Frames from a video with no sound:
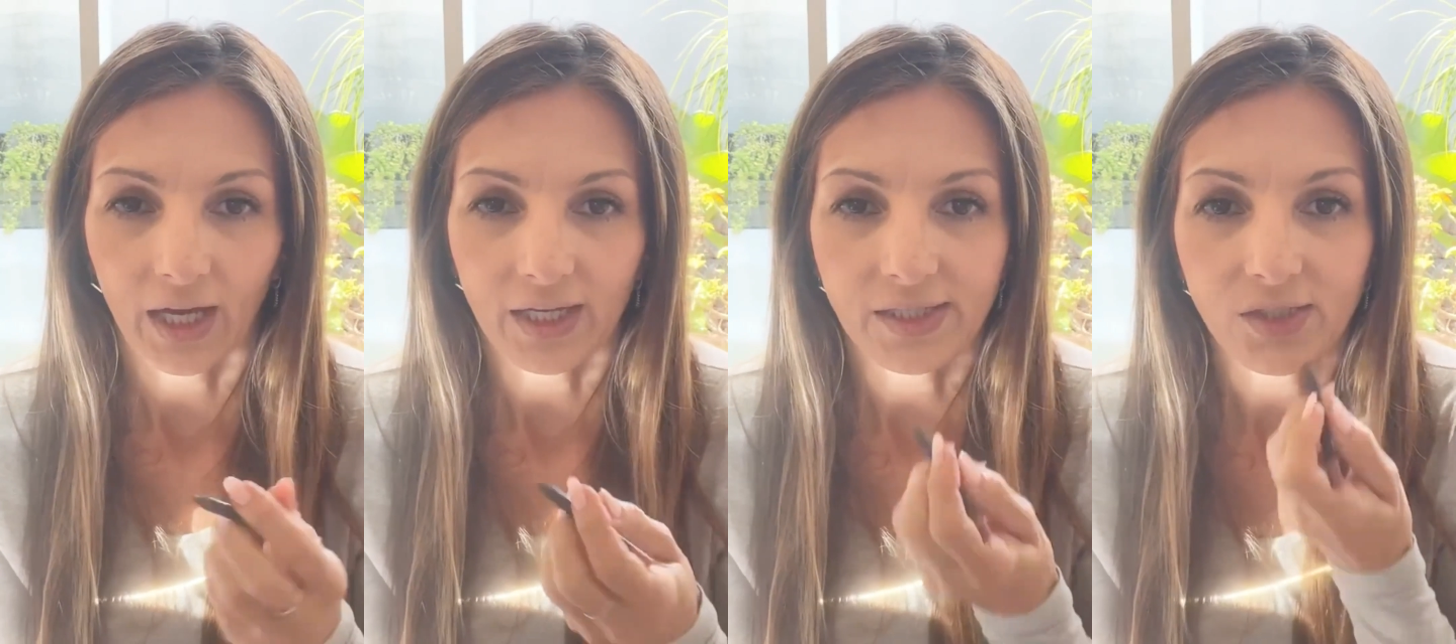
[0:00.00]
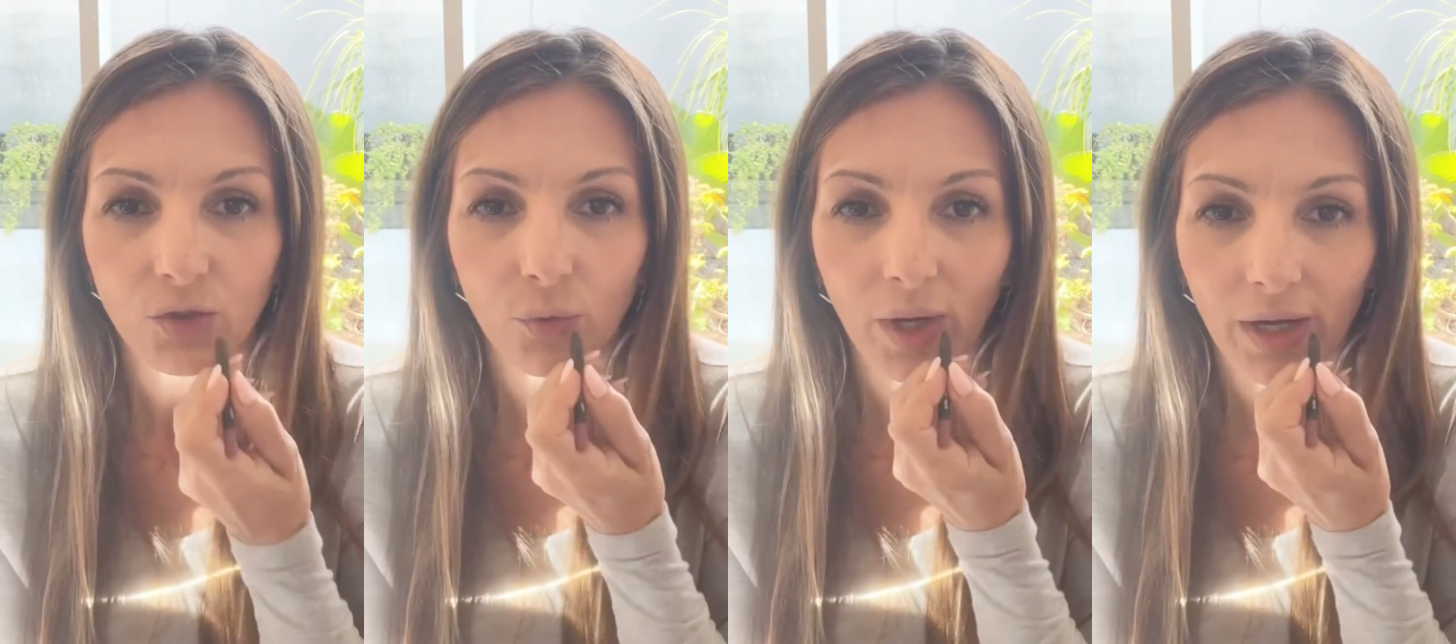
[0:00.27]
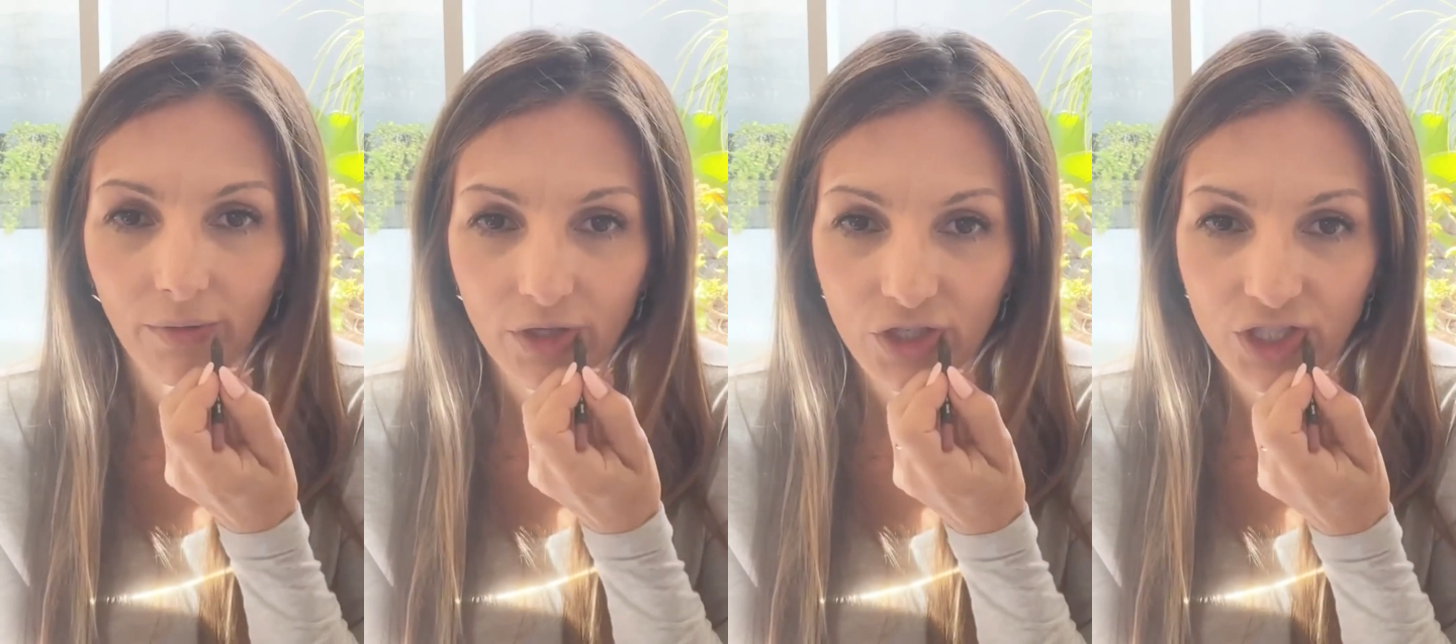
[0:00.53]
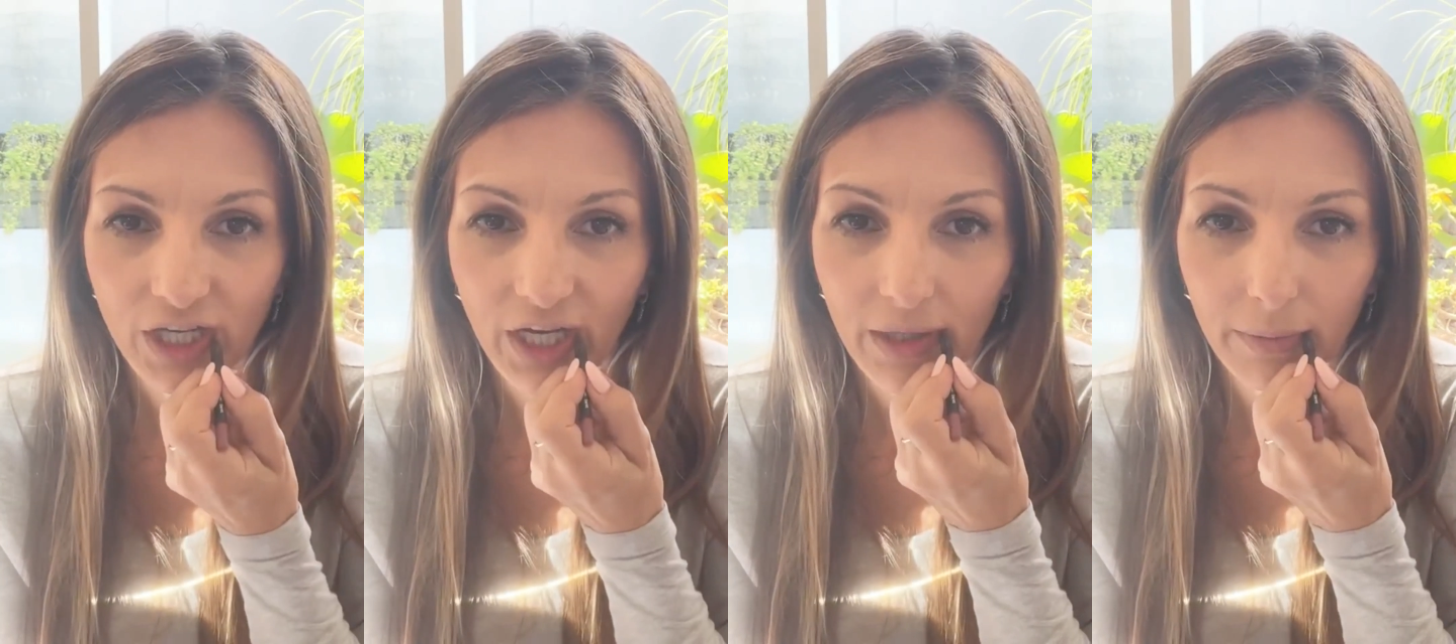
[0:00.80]
squarish
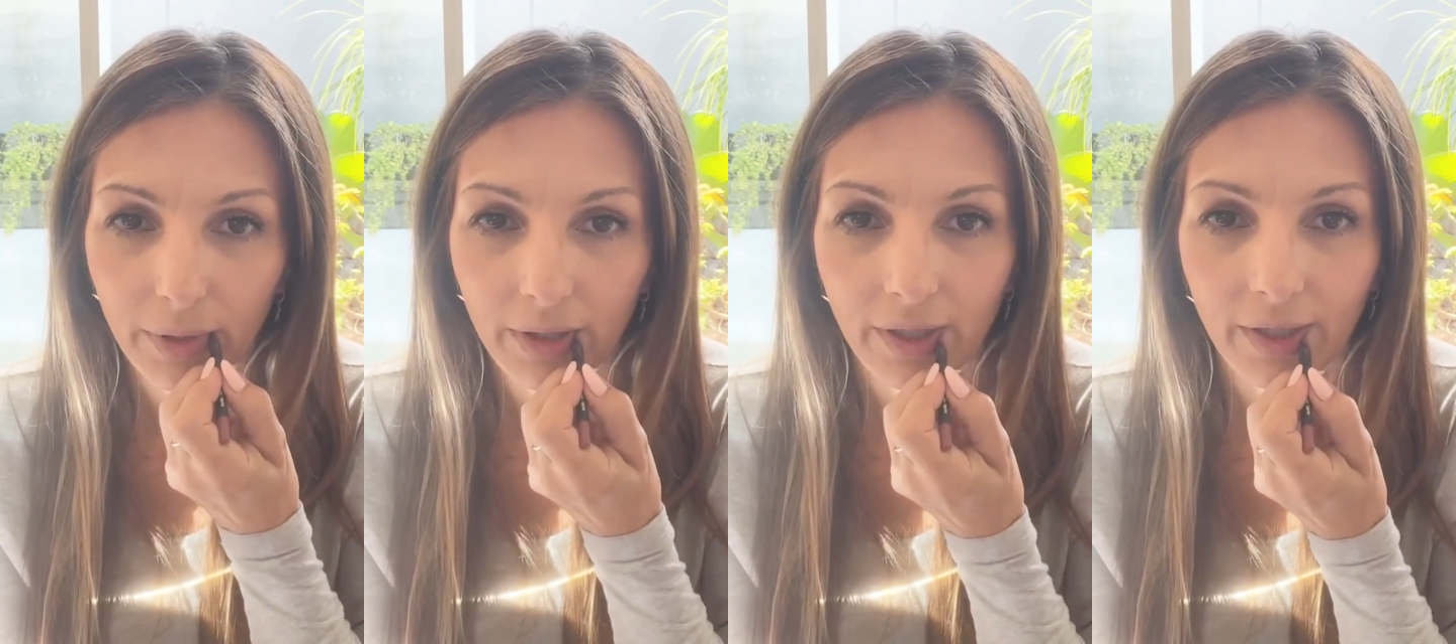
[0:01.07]
shape.